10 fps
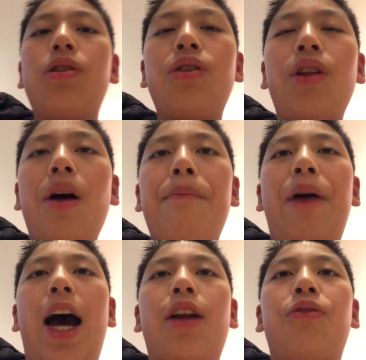to the
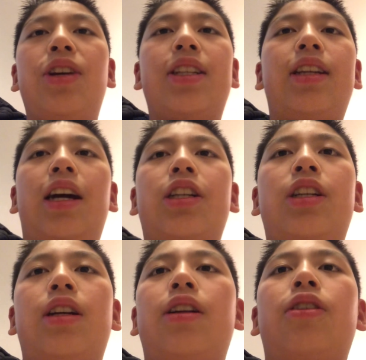battery
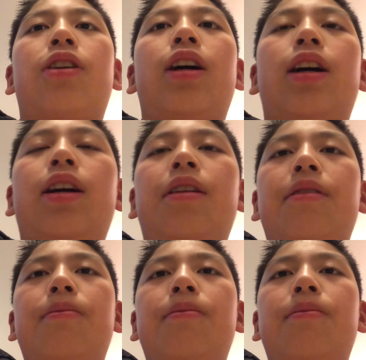section, okay?